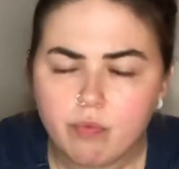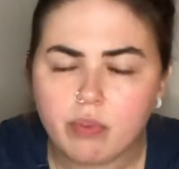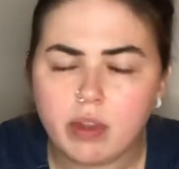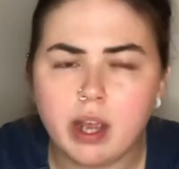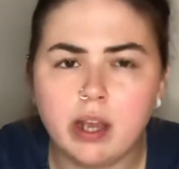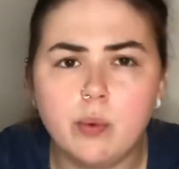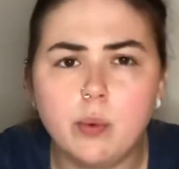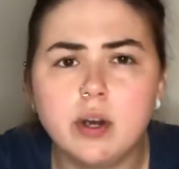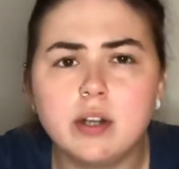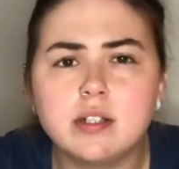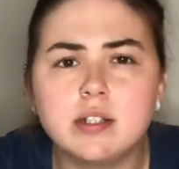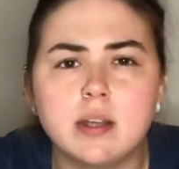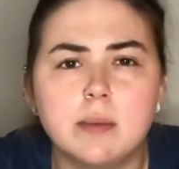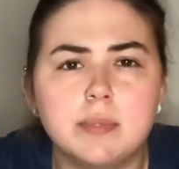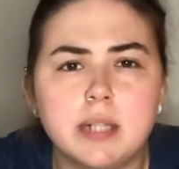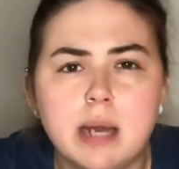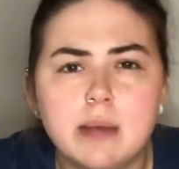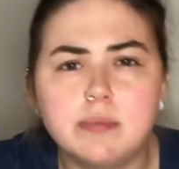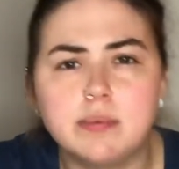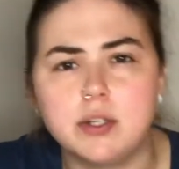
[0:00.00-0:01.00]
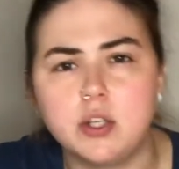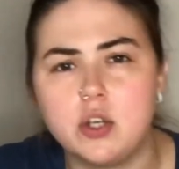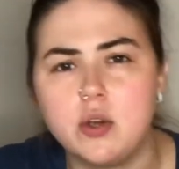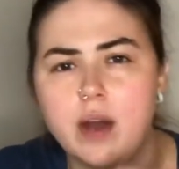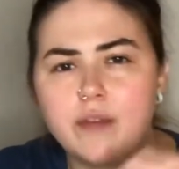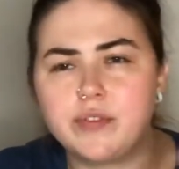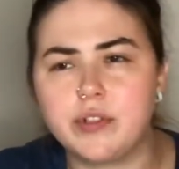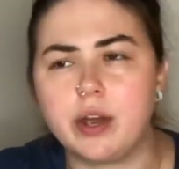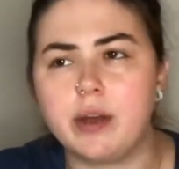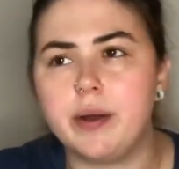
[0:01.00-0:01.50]
it works sometimes, but you
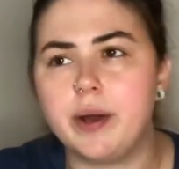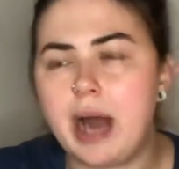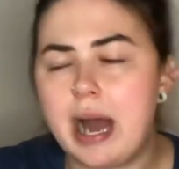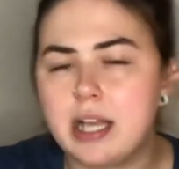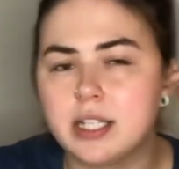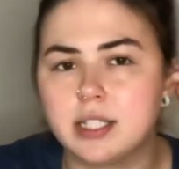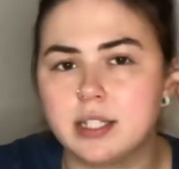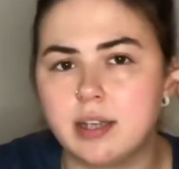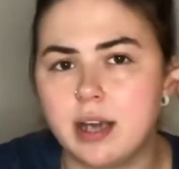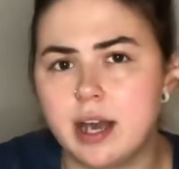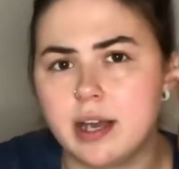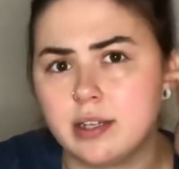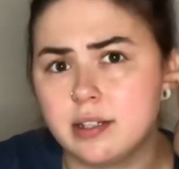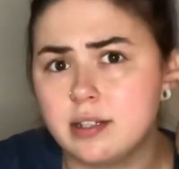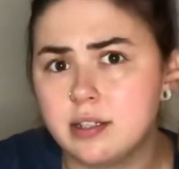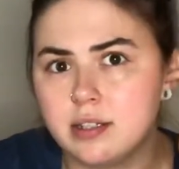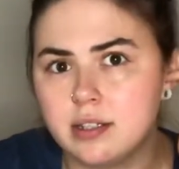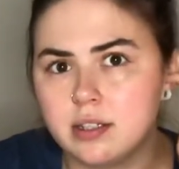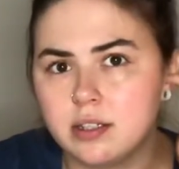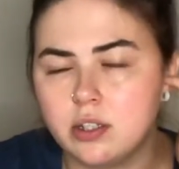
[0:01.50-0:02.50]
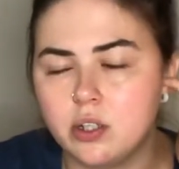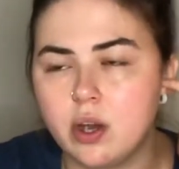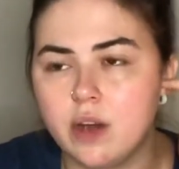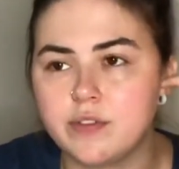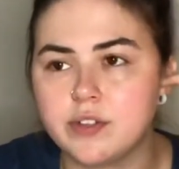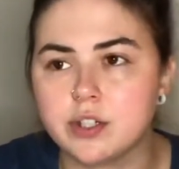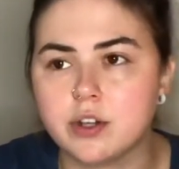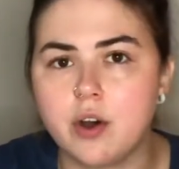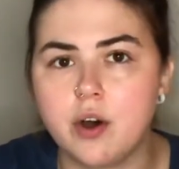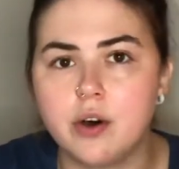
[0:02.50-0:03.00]
have to, as a guest, you have
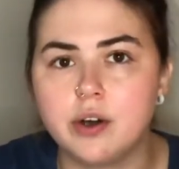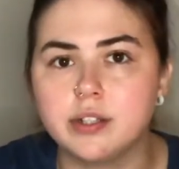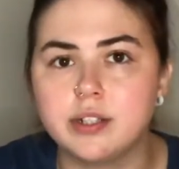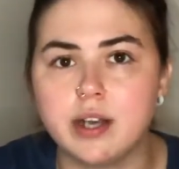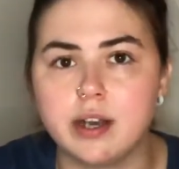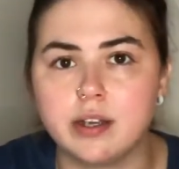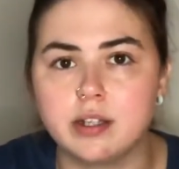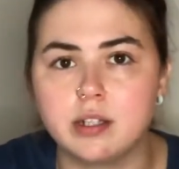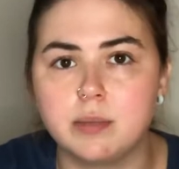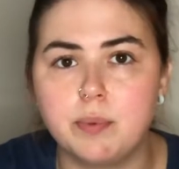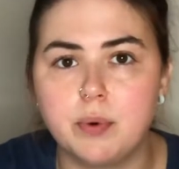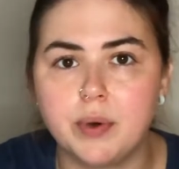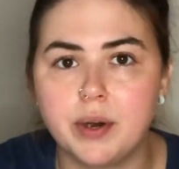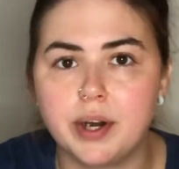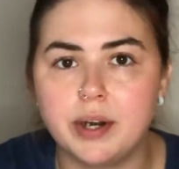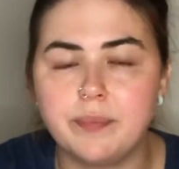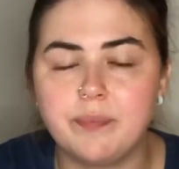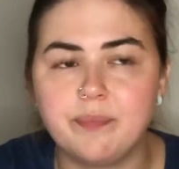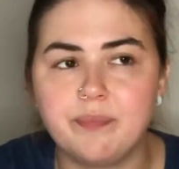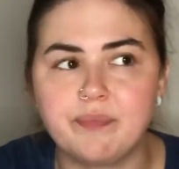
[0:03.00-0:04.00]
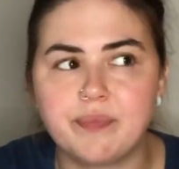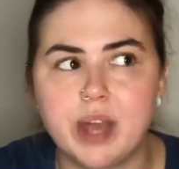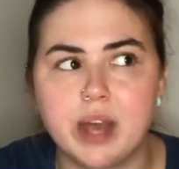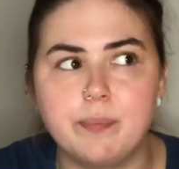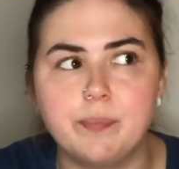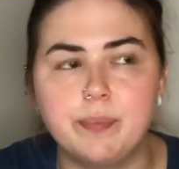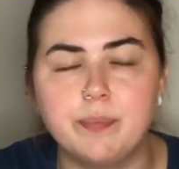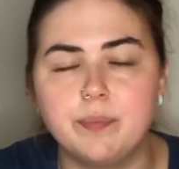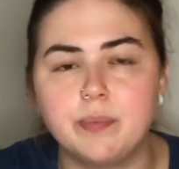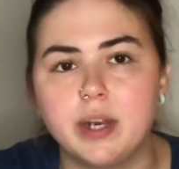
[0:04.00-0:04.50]
to call tech support
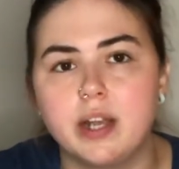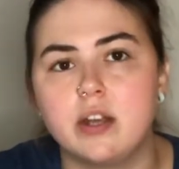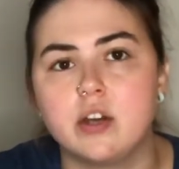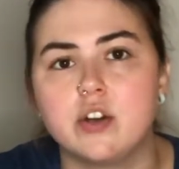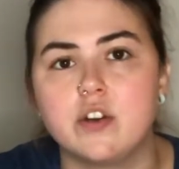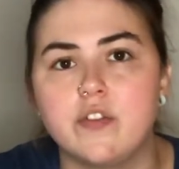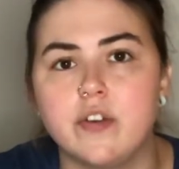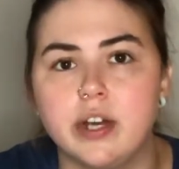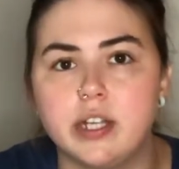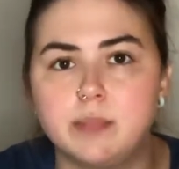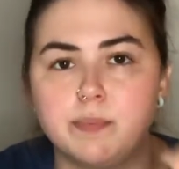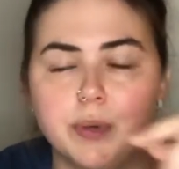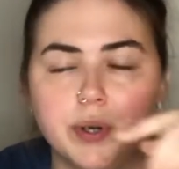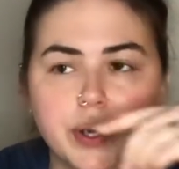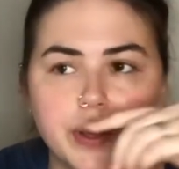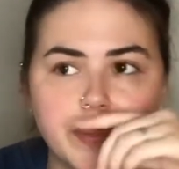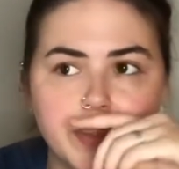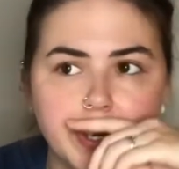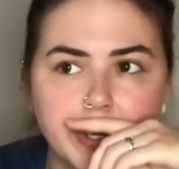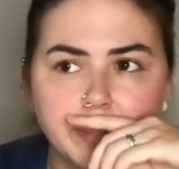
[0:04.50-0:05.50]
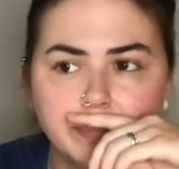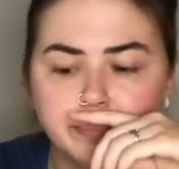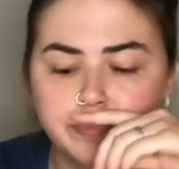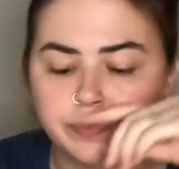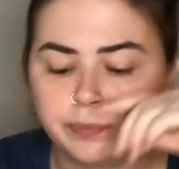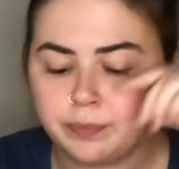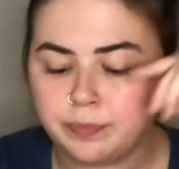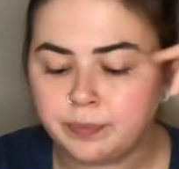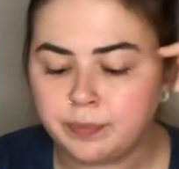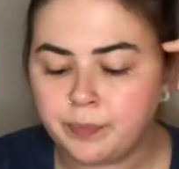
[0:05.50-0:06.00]
and get your device put on there.
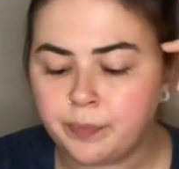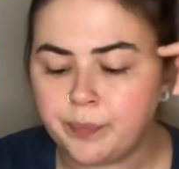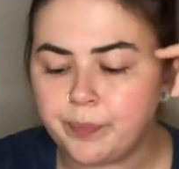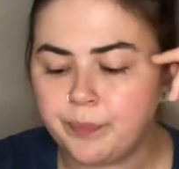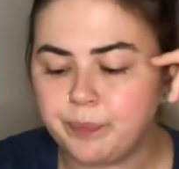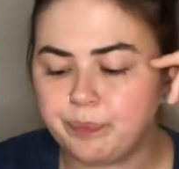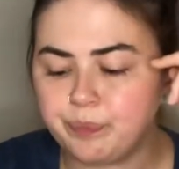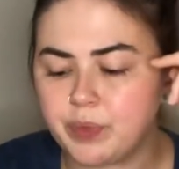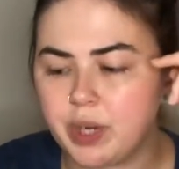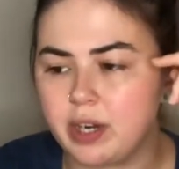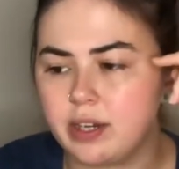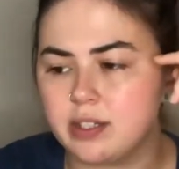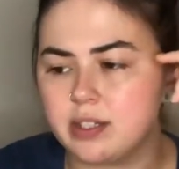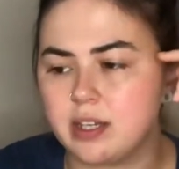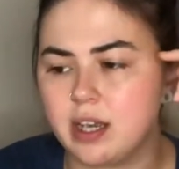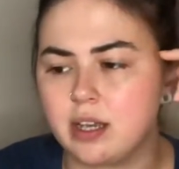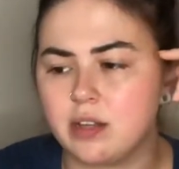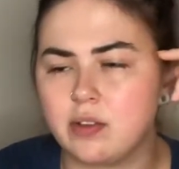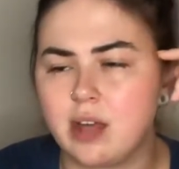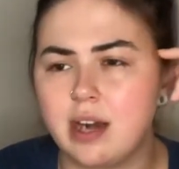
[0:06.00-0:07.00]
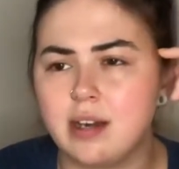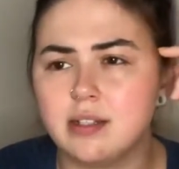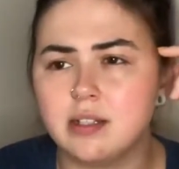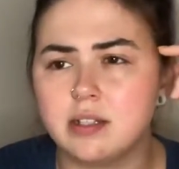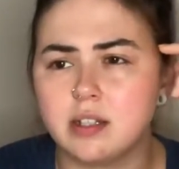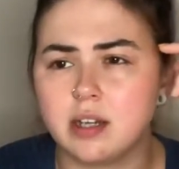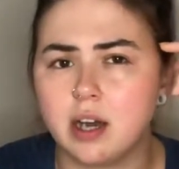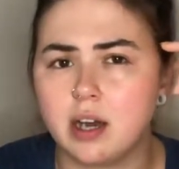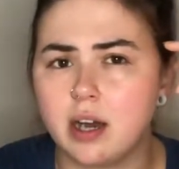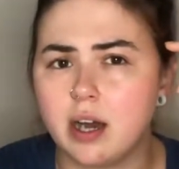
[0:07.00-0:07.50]
And it's like, that is
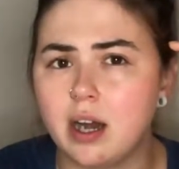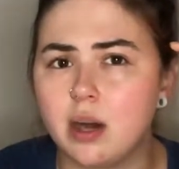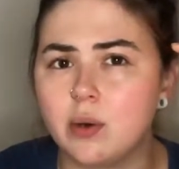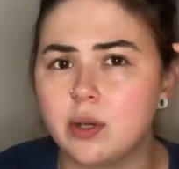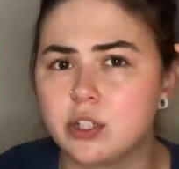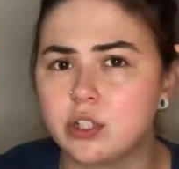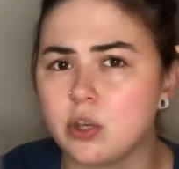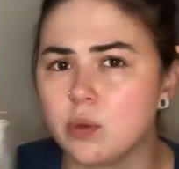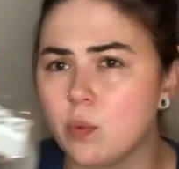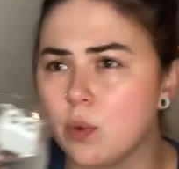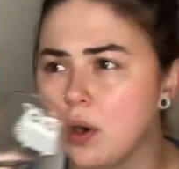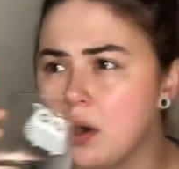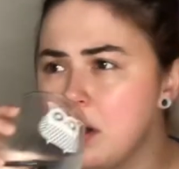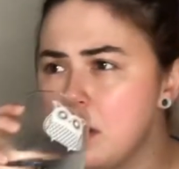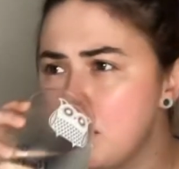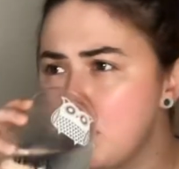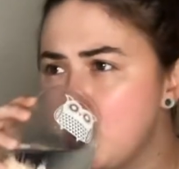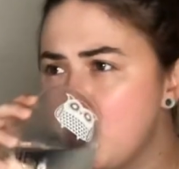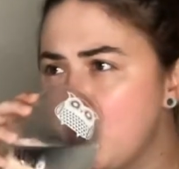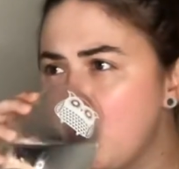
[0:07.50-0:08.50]
not how it should work.